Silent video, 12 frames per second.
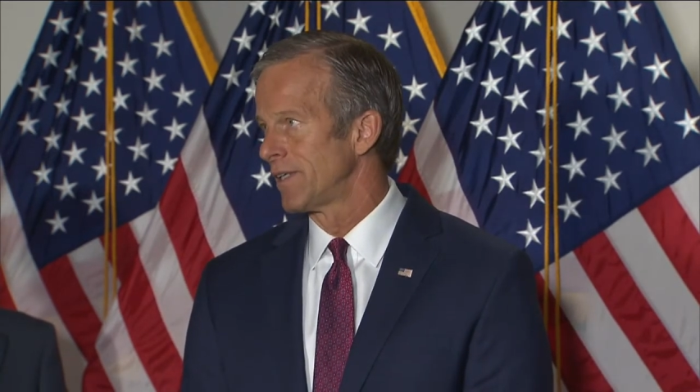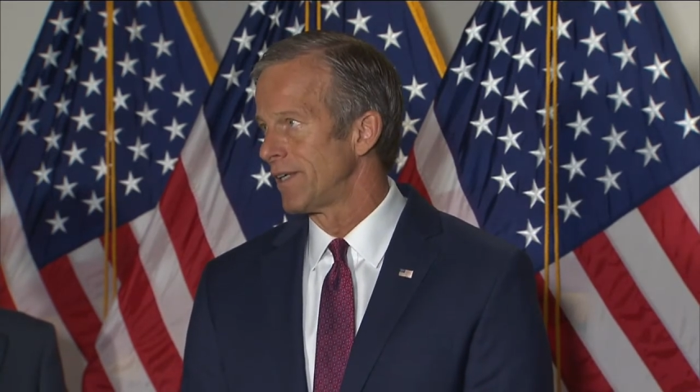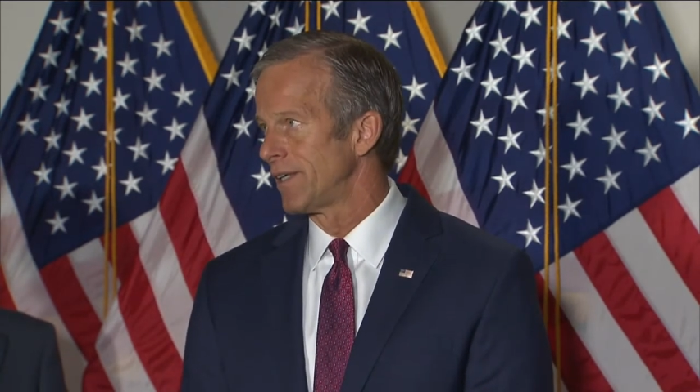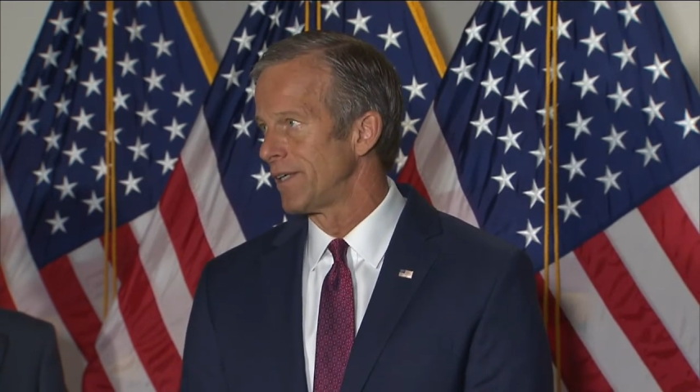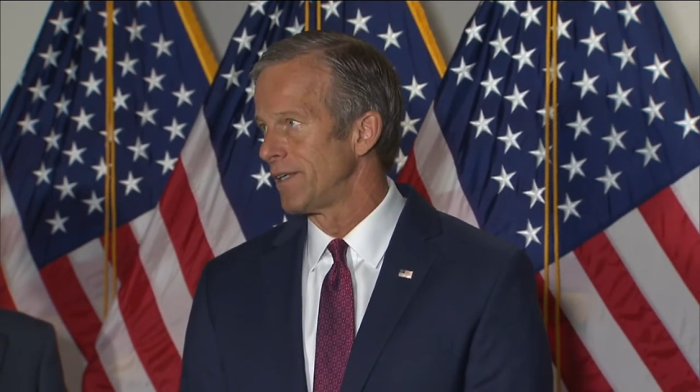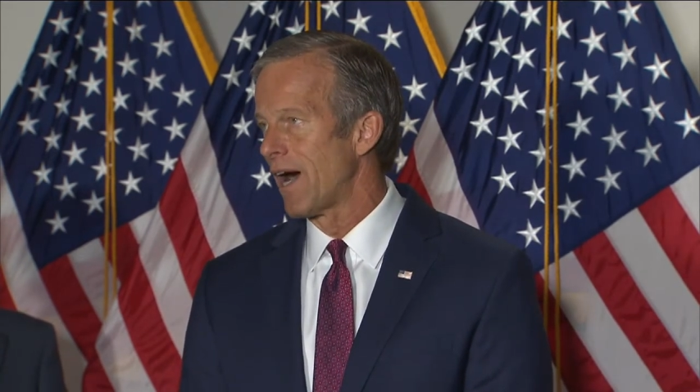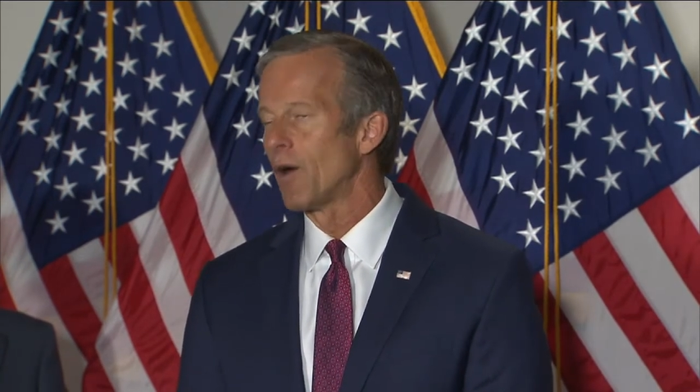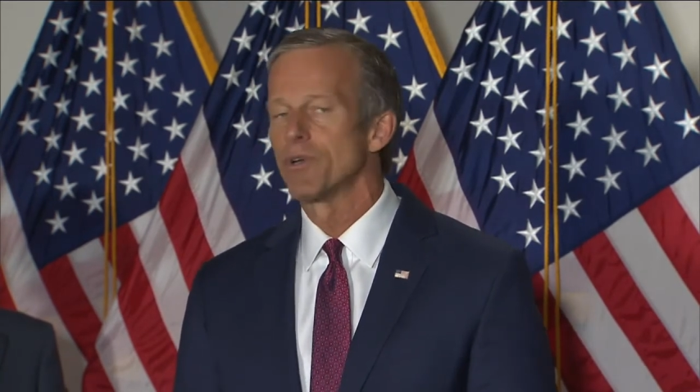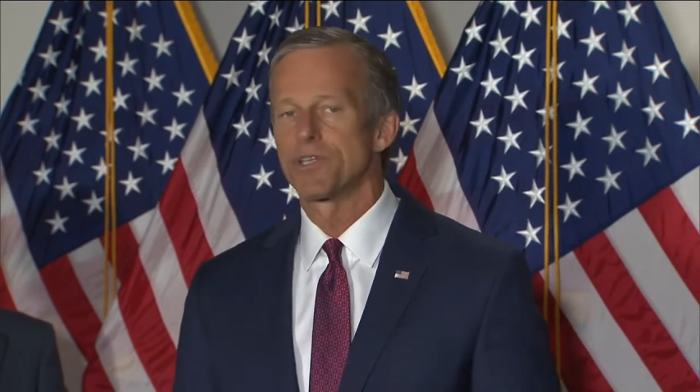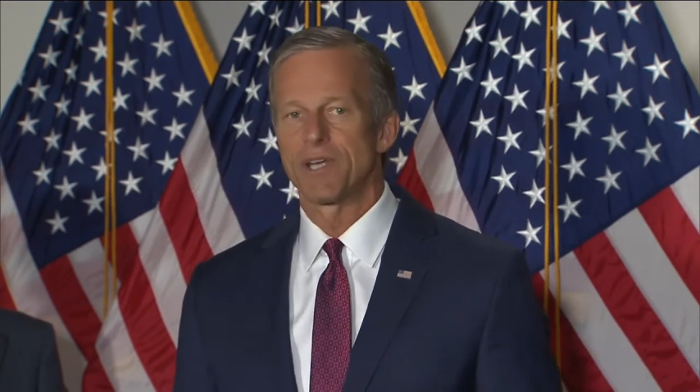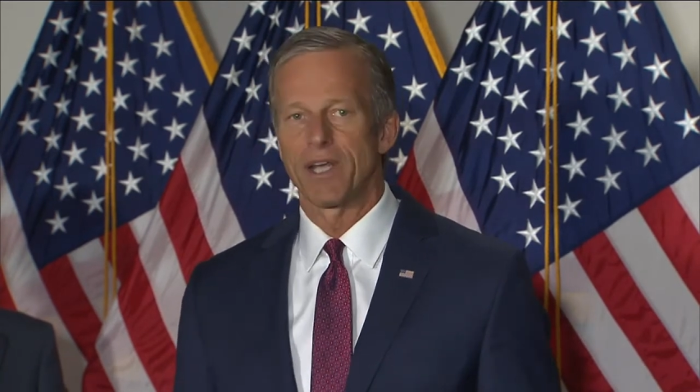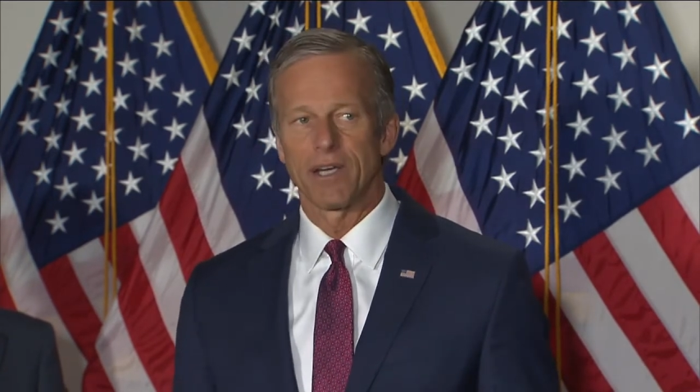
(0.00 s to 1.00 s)

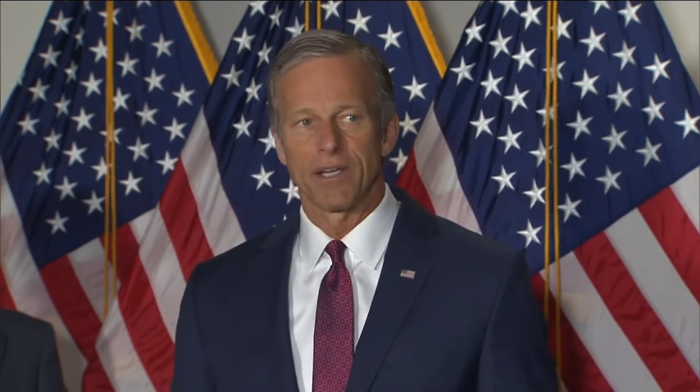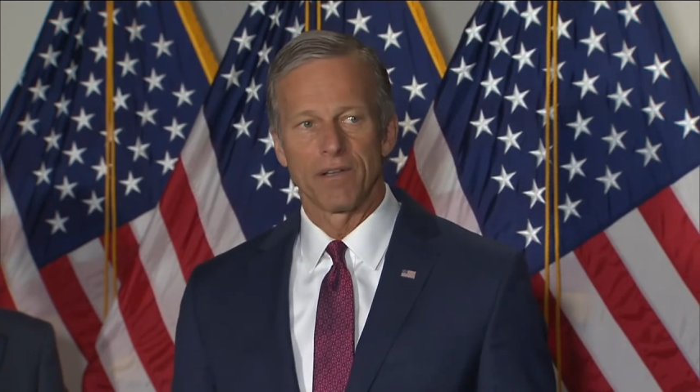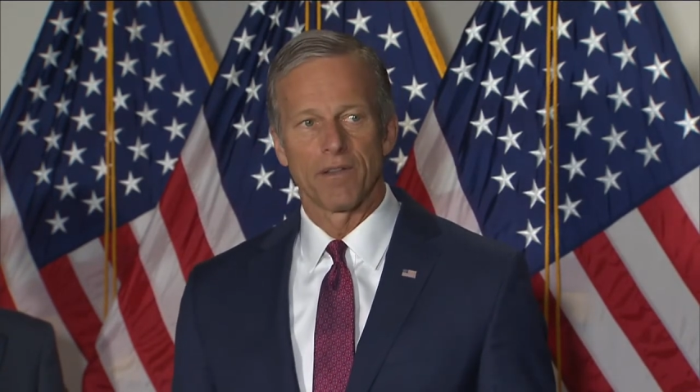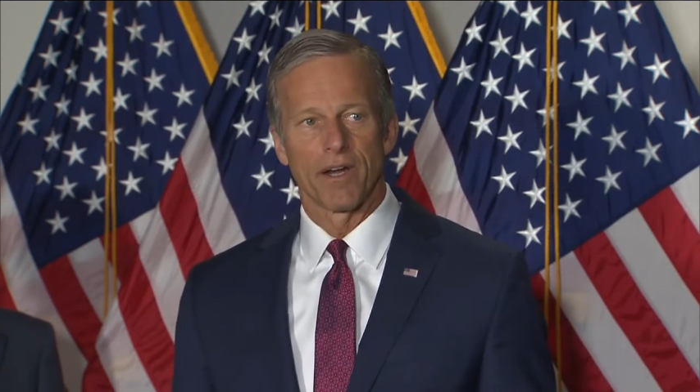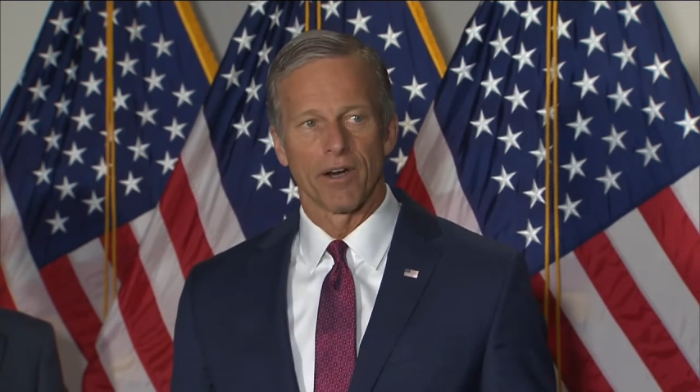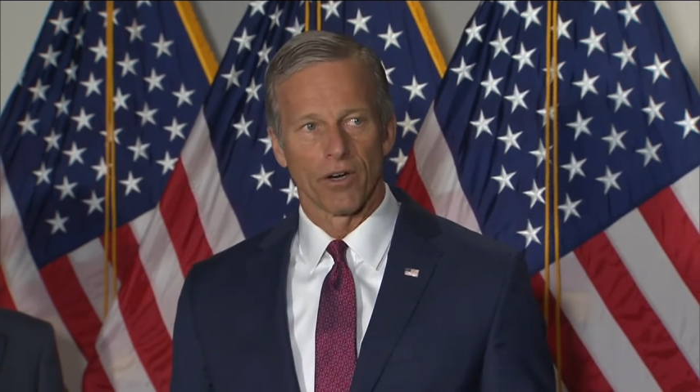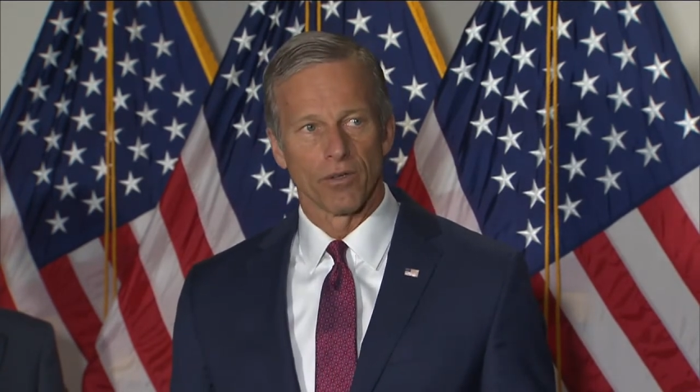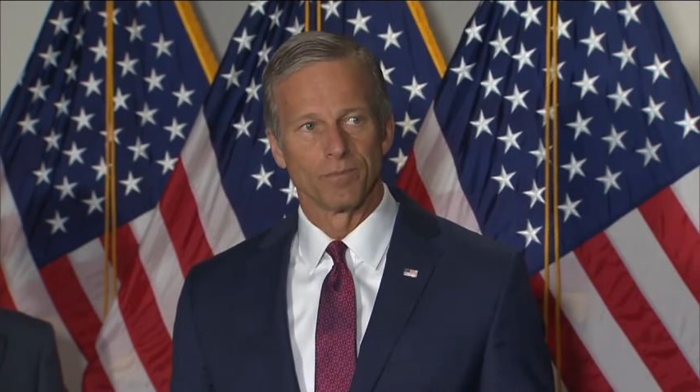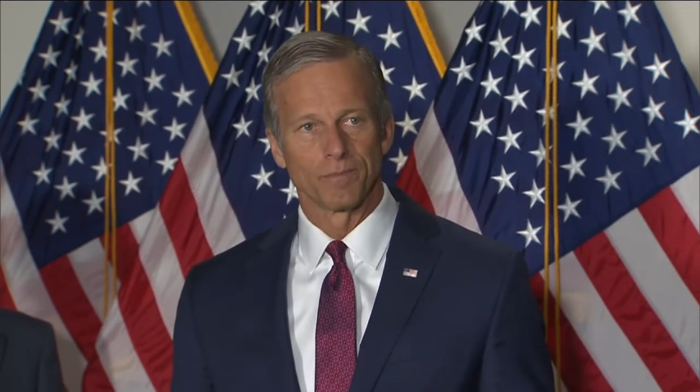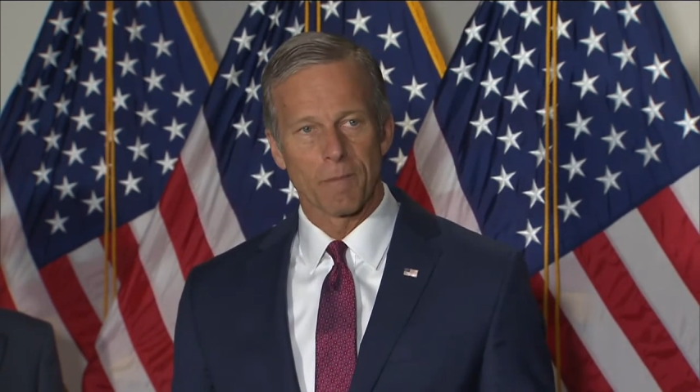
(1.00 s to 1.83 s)
notwithstanding their